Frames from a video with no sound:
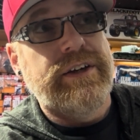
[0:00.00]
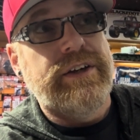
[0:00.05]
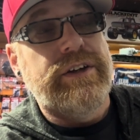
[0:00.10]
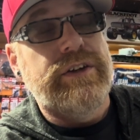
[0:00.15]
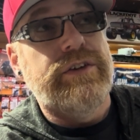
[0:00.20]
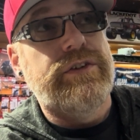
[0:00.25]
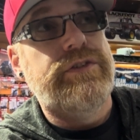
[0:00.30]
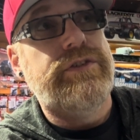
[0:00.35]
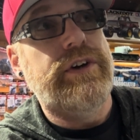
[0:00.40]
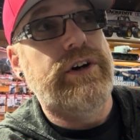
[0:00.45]

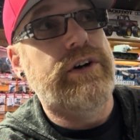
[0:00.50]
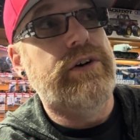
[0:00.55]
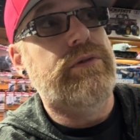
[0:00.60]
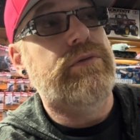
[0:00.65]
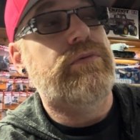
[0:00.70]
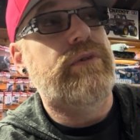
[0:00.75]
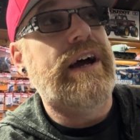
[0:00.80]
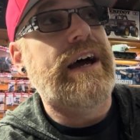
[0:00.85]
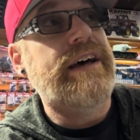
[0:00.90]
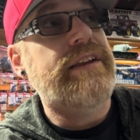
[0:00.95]
So
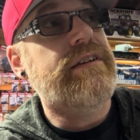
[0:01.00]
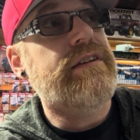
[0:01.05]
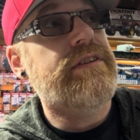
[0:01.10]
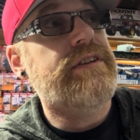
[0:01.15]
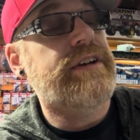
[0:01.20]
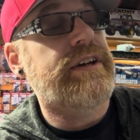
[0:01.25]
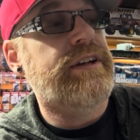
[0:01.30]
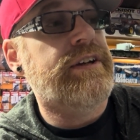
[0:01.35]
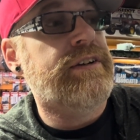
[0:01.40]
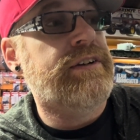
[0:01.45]
rather
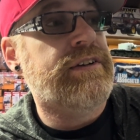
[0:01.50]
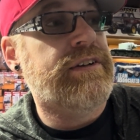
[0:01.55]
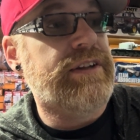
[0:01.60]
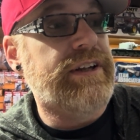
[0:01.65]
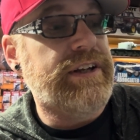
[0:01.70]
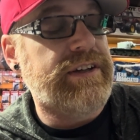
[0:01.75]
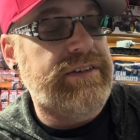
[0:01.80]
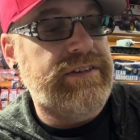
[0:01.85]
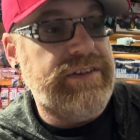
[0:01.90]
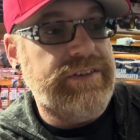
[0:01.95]
than
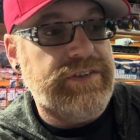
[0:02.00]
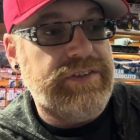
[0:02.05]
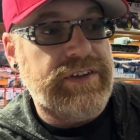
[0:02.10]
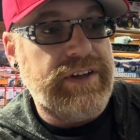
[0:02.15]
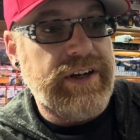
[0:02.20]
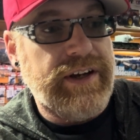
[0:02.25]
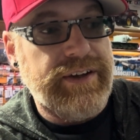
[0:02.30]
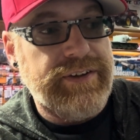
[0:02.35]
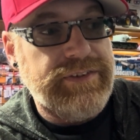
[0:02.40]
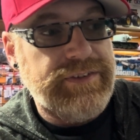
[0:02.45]
like
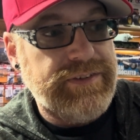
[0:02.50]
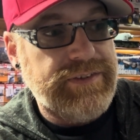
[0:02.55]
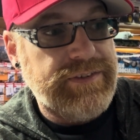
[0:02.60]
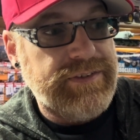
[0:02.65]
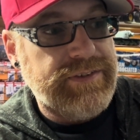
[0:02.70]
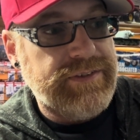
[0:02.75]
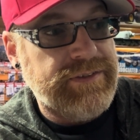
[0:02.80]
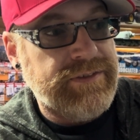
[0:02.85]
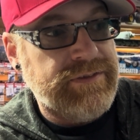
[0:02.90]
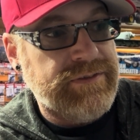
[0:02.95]

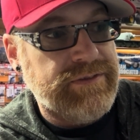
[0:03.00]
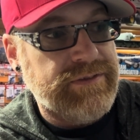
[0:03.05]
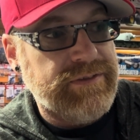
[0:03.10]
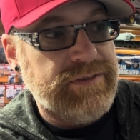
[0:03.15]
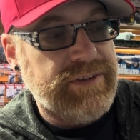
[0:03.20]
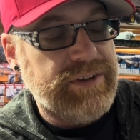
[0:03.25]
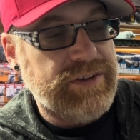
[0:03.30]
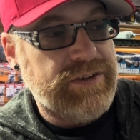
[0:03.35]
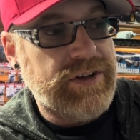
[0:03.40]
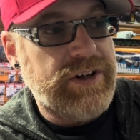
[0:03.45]
discuss
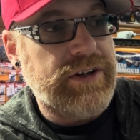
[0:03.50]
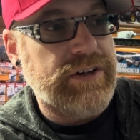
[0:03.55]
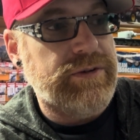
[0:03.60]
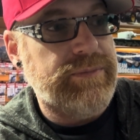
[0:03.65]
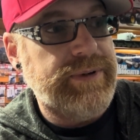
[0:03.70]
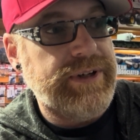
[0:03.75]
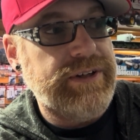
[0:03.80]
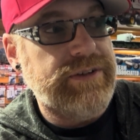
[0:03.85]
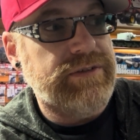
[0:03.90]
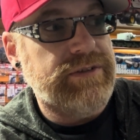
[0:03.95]
and talk
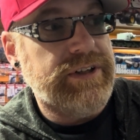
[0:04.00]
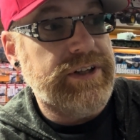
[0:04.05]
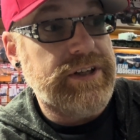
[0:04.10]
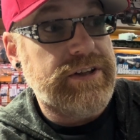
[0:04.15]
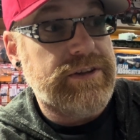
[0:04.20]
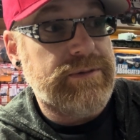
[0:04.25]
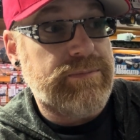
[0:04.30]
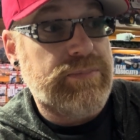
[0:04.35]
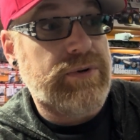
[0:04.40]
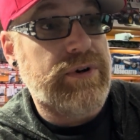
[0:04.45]
about
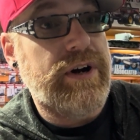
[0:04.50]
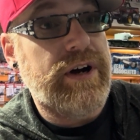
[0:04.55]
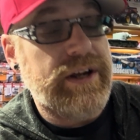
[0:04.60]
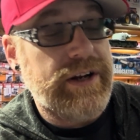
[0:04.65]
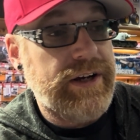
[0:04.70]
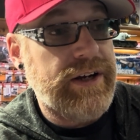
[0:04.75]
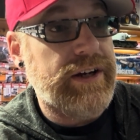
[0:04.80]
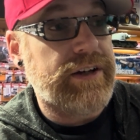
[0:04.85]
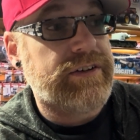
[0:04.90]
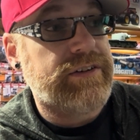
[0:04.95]
like the
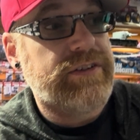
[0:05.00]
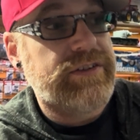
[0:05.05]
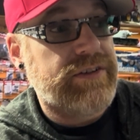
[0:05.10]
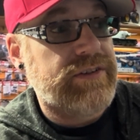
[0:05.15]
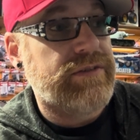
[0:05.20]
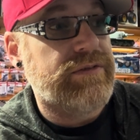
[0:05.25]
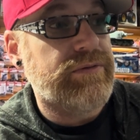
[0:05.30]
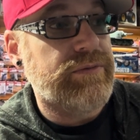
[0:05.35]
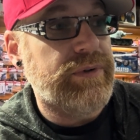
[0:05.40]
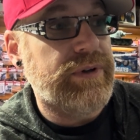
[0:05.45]
product,
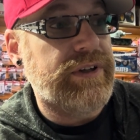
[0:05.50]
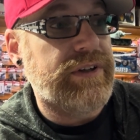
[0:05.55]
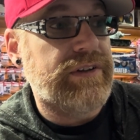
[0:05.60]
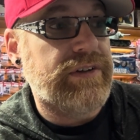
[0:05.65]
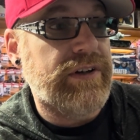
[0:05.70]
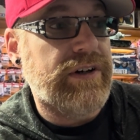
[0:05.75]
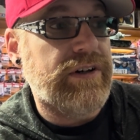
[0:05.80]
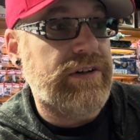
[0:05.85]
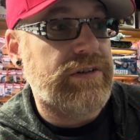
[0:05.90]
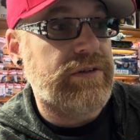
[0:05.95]
we can
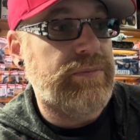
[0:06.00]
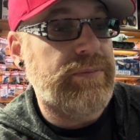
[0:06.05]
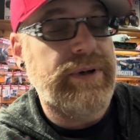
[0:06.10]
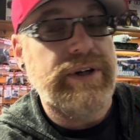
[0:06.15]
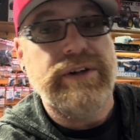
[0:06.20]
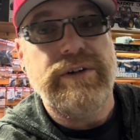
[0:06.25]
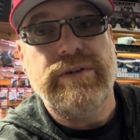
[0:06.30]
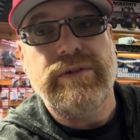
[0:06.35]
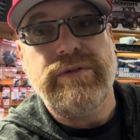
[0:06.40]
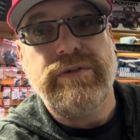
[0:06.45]
talk
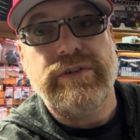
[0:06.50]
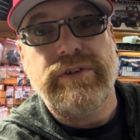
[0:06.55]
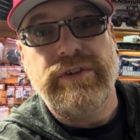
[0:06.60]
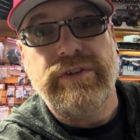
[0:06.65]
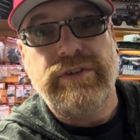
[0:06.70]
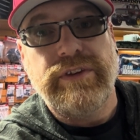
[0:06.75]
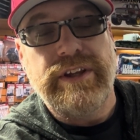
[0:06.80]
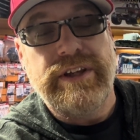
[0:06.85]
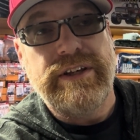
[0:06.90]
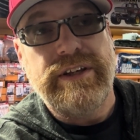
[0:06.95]
about
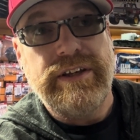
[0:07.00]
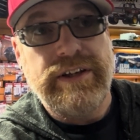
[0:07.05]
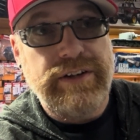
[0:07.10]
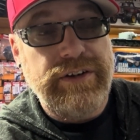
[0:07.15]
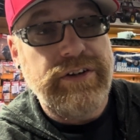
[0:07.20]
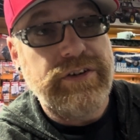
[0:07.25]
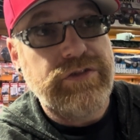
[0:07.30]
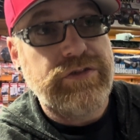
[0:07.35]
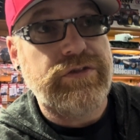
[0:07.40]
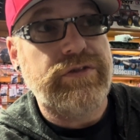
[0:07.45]
the
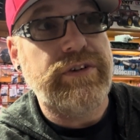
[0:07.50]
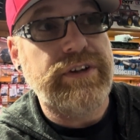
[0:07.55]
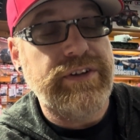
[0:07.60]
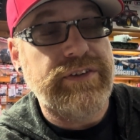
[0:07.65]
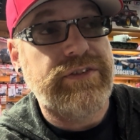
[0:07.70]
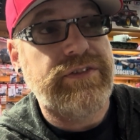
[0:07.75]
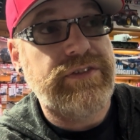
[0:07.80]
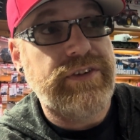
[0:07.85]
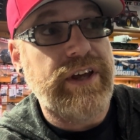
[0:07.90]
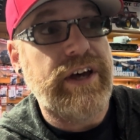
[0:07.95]
industry
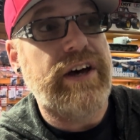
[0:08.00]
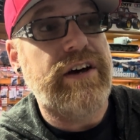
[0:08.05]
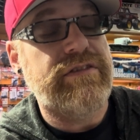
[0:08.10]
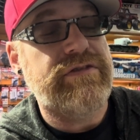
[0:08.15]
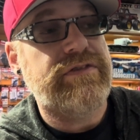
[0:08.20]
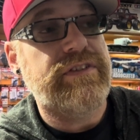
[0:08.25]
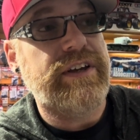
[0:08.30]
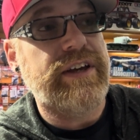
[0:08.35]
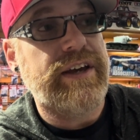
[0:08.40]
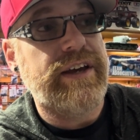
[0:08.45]

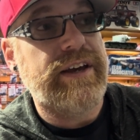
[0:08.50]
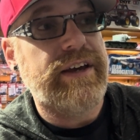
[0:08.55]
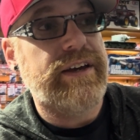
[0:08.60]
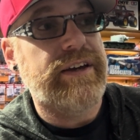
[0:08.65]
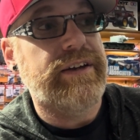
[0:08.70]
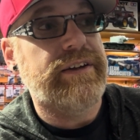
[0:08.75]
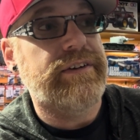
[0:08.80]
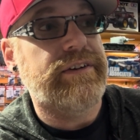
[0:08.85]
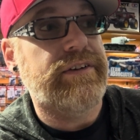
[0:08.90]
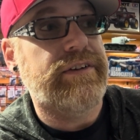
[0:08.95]
itself
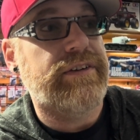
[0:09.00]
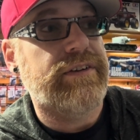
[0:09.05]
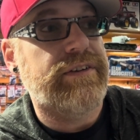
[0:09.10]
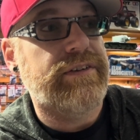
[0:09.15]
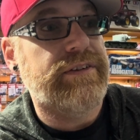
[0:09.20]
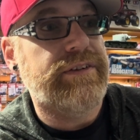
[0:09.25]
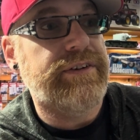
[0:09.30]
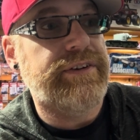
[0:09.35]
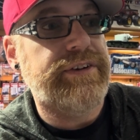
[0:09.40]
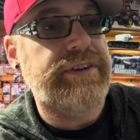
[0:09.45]
and
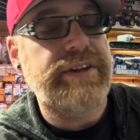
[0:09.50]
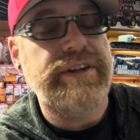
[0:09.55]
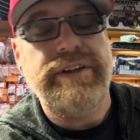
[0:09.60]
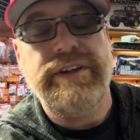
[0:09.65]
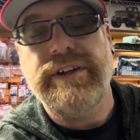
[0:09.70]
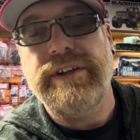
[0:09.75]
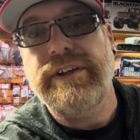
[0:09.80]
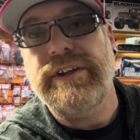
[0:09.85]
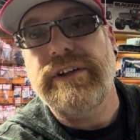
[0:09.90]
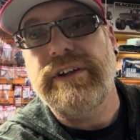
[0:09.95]

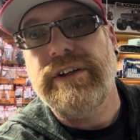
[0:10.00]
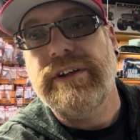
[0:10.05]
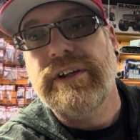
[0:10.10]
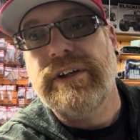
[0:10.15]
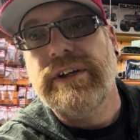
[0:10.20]
the